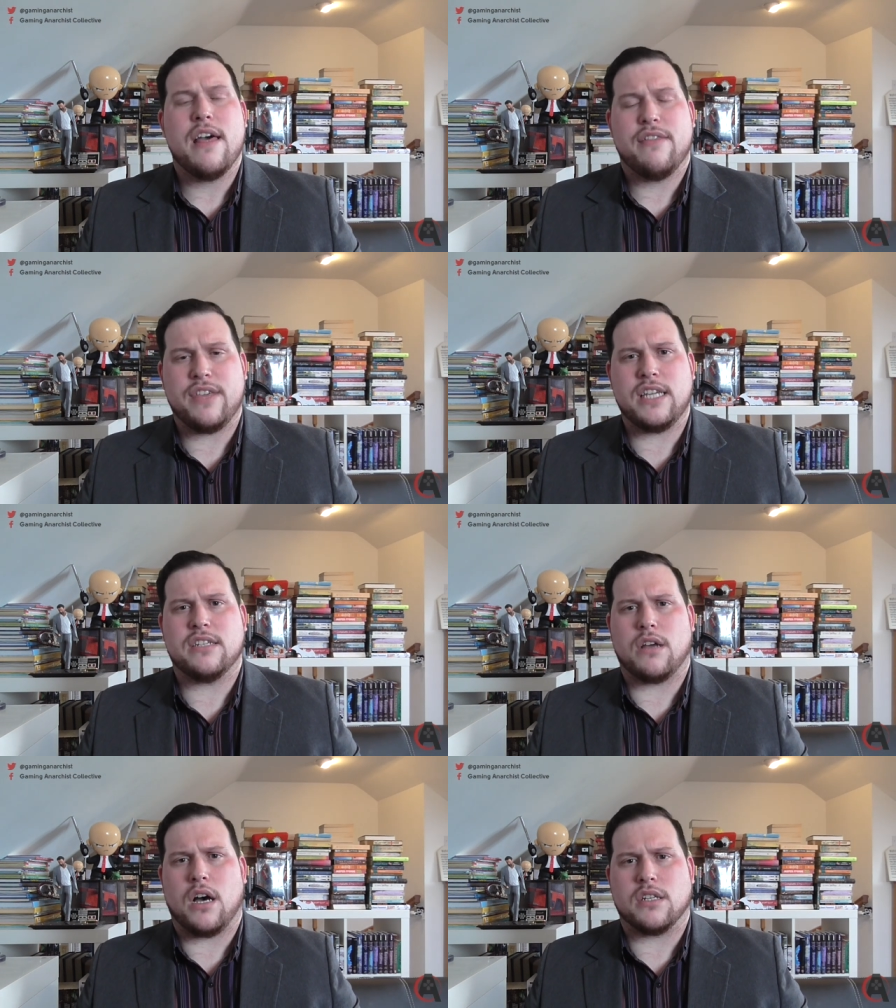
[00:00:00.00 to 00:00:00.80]

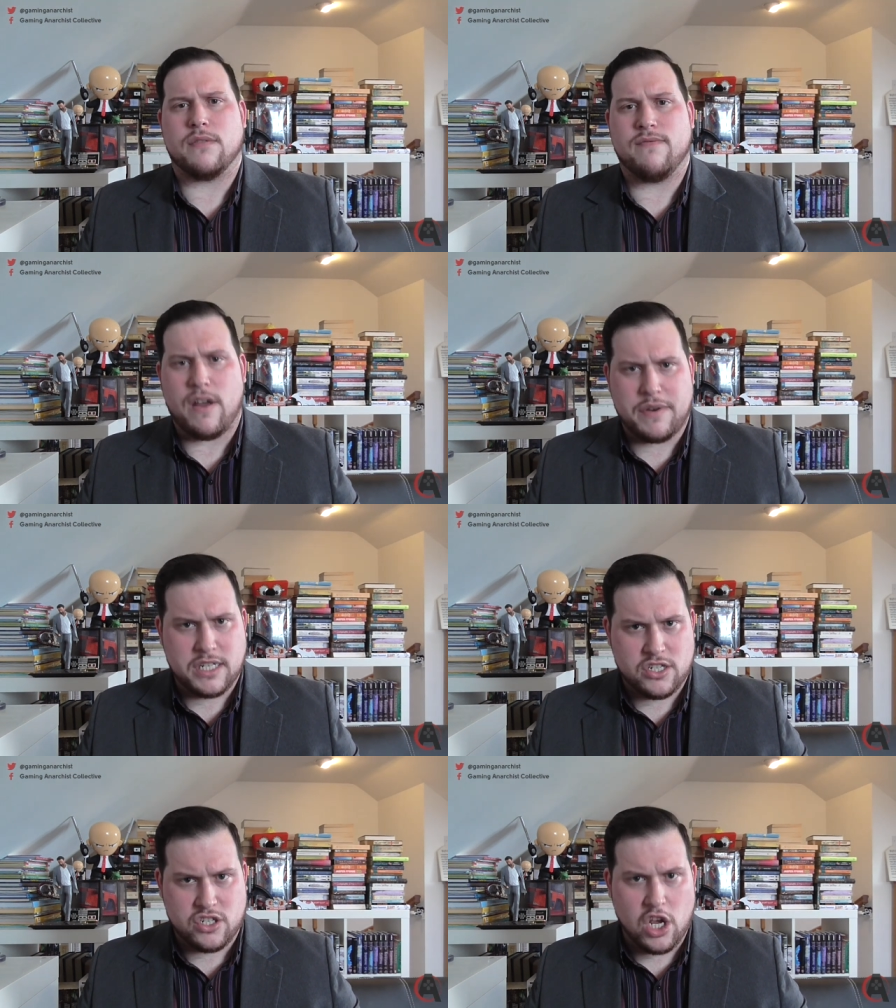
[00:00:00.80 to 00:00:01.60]
These are some very
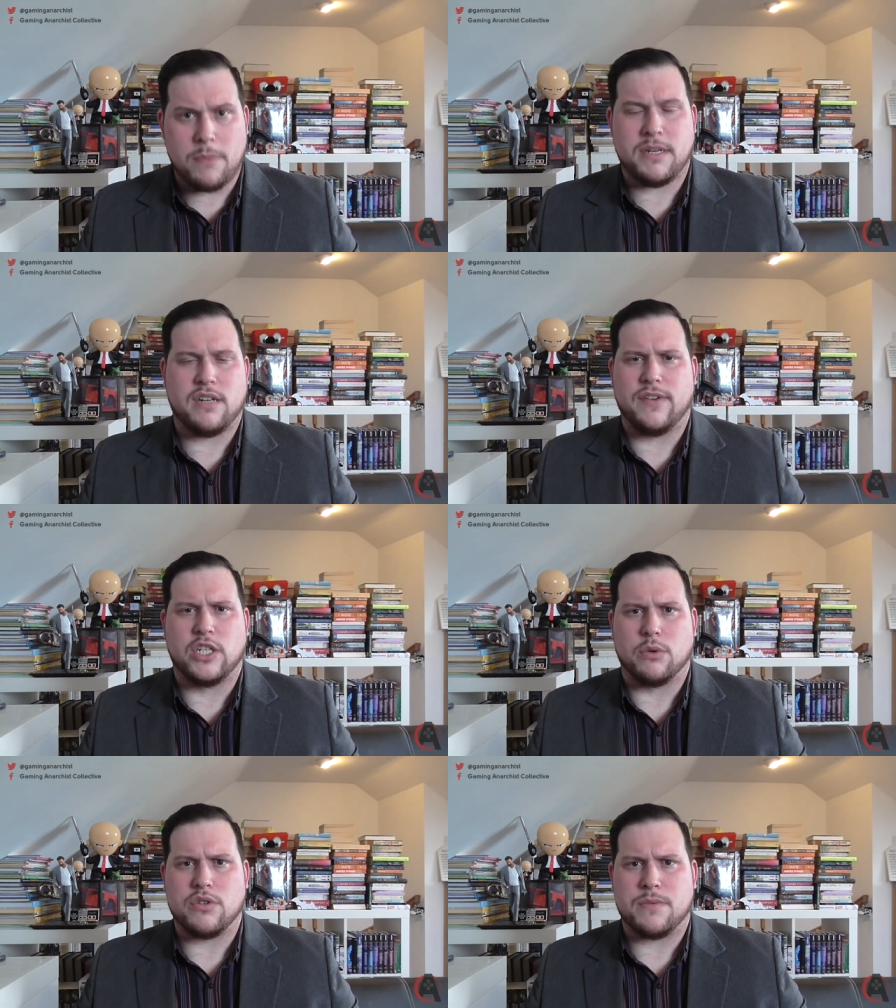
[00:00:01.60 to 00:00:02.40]
disturbed
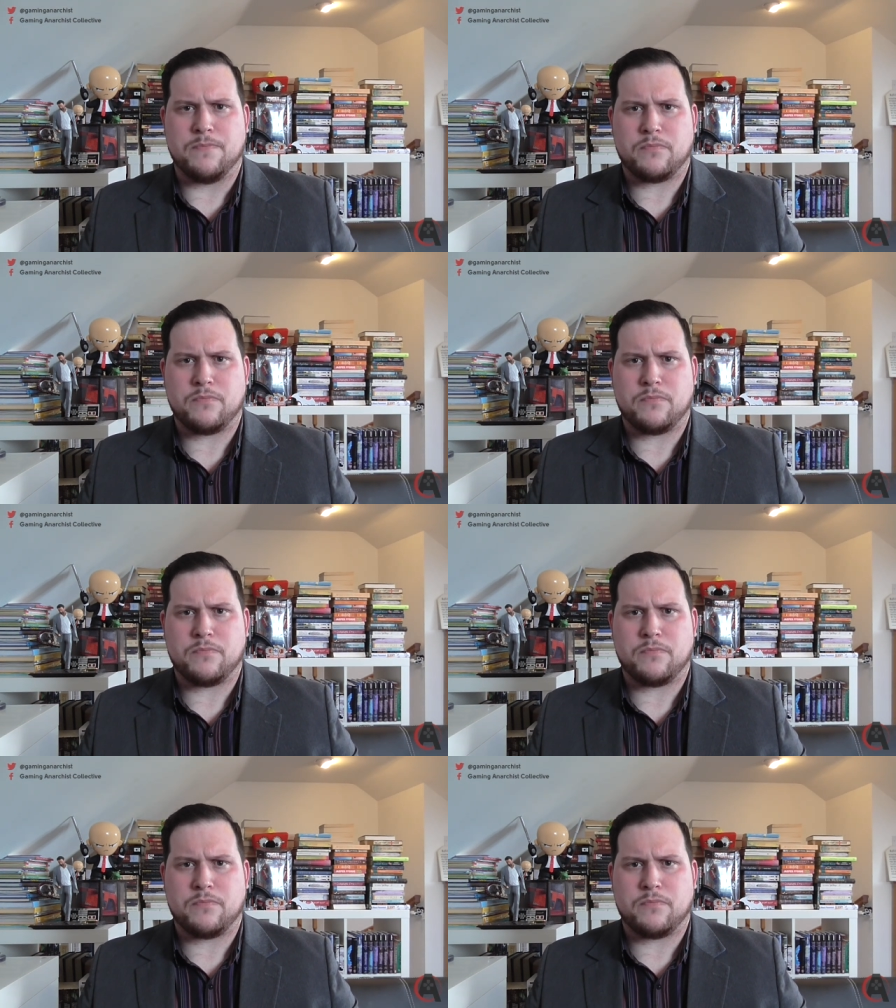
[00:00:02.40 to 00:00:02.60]
individuals.